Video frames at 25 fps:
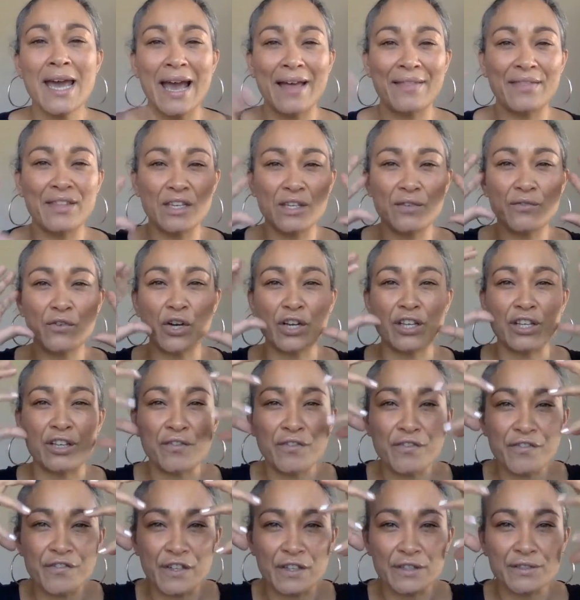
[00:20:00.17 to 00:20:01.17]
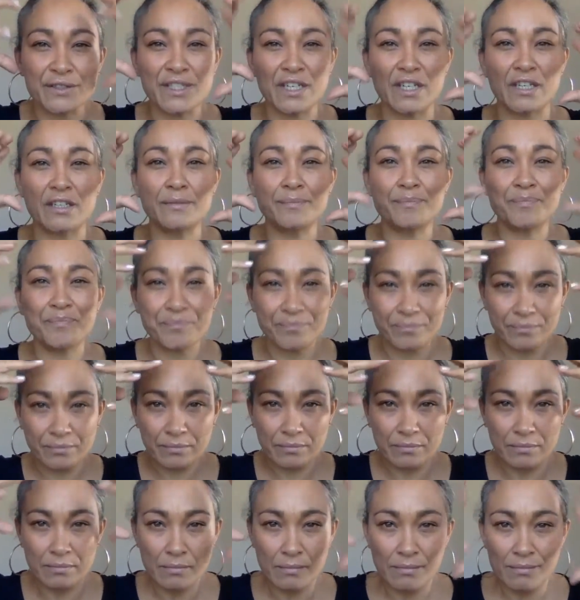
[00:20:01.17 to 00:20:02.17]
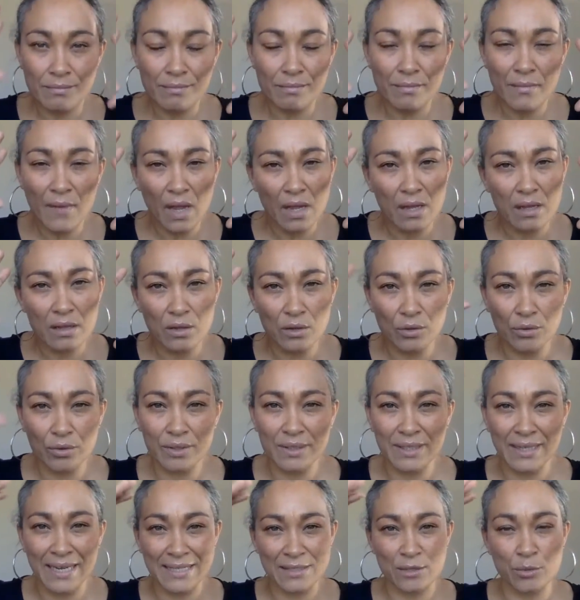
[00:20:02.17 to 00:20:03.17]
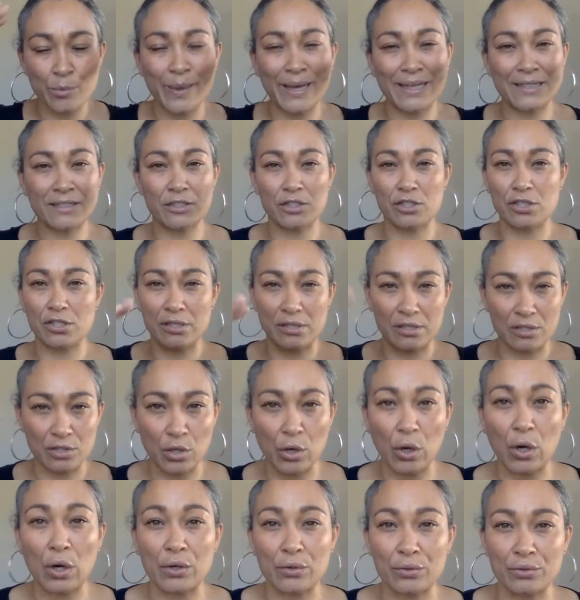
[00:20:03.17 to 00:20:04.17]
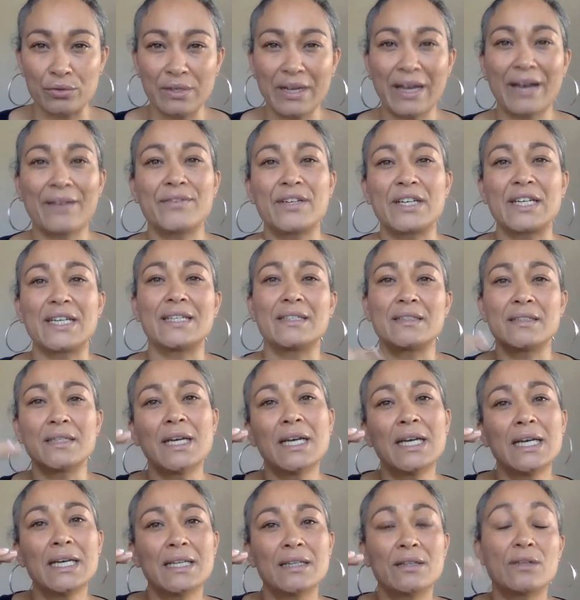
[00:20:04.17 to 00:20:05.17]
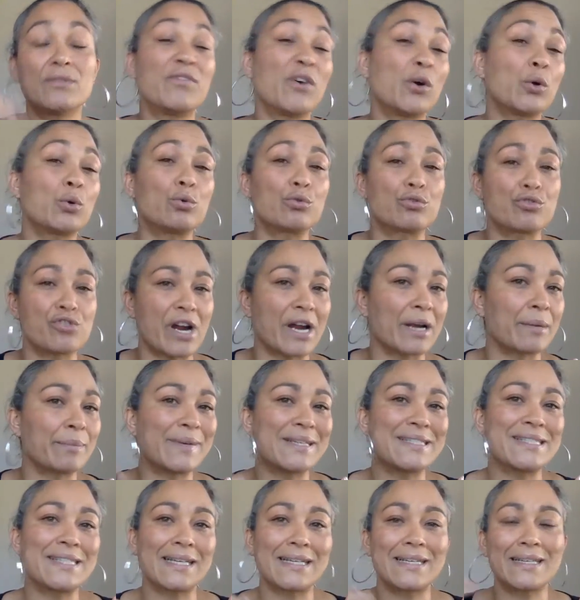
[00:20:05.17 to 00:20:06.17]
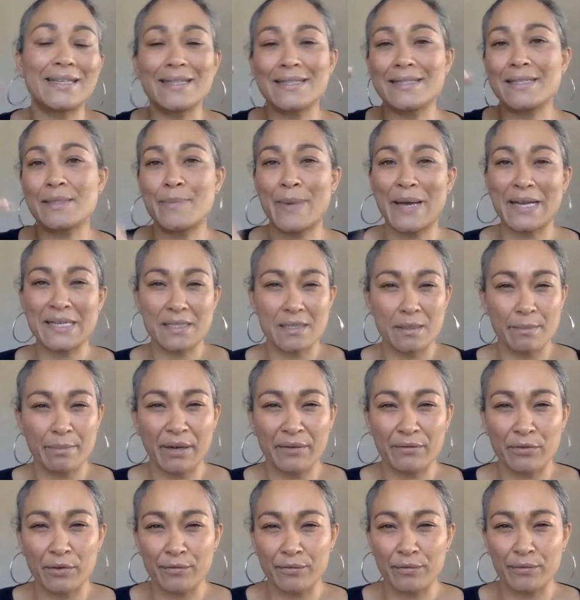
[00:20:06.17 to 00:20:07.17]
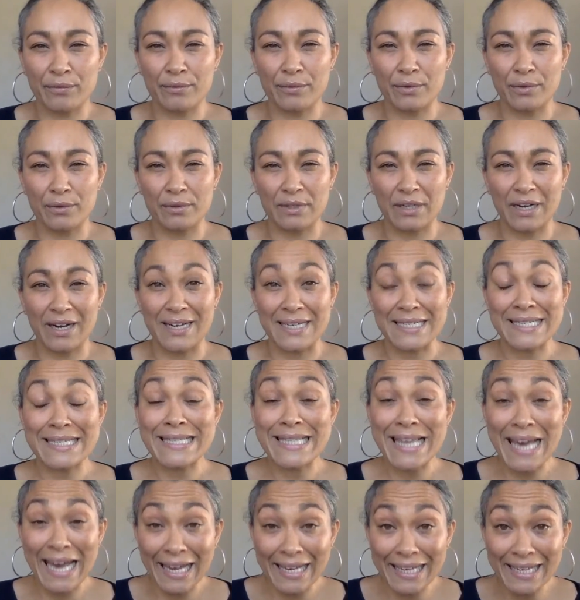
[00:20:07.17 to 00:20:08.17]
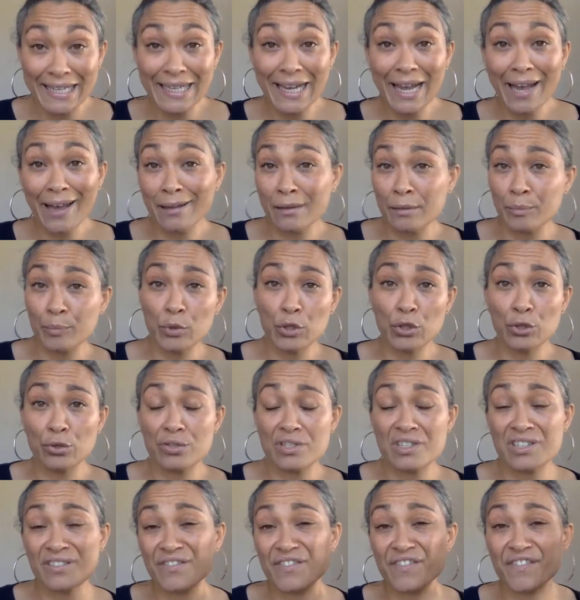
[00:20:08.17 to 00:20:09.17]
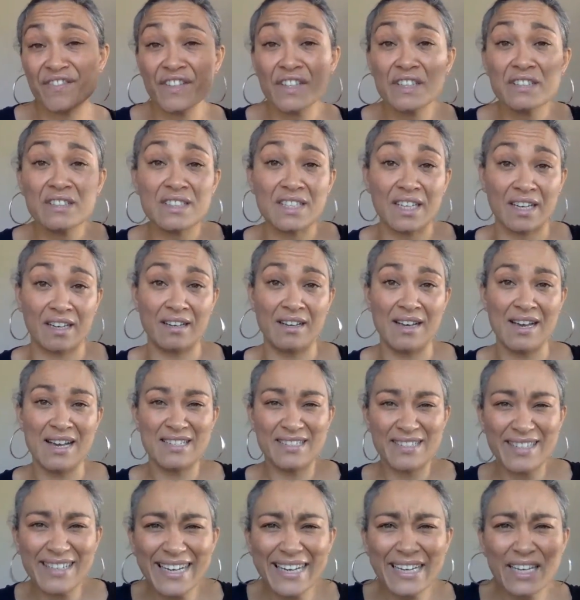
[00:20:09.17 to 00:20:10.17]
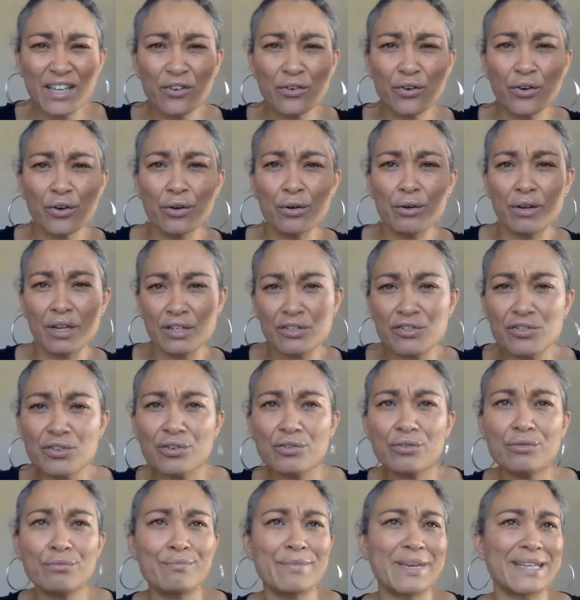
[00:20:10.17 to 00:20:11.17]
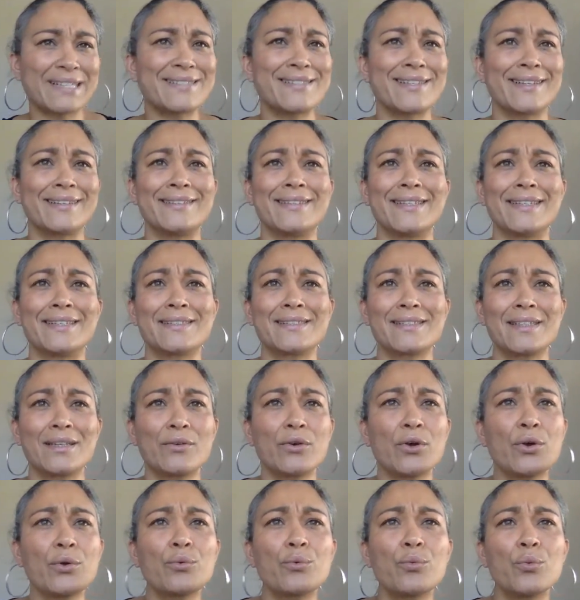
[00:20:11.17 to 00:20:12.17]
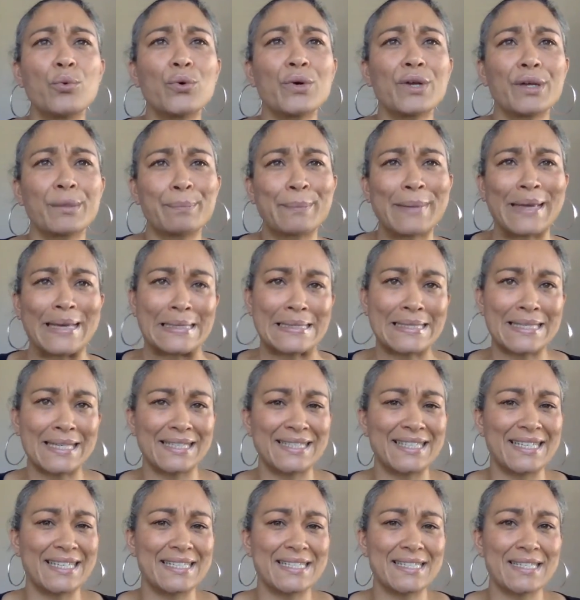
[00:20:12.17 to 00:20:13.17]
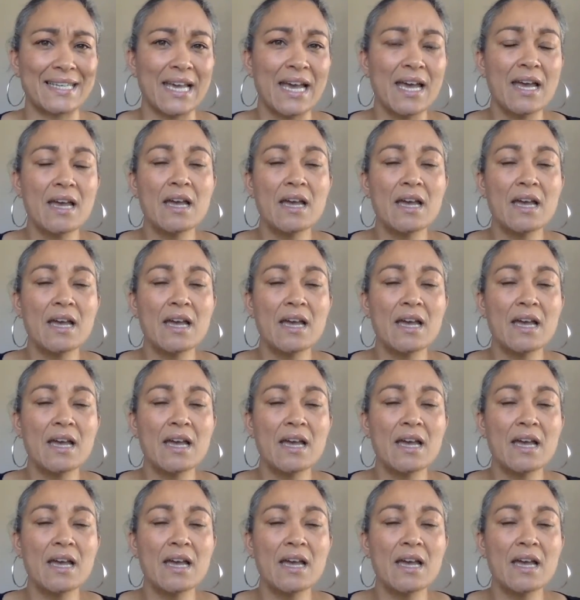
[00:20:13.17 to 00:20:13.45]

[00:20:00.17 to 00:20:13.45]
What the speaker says: and then you've got your filter, your nasal passages and your oral cavity and the vocal tract, basically the space above your larynx, that can help you to filter. So like your own internal mixing desk, your own walk-in mixing desk,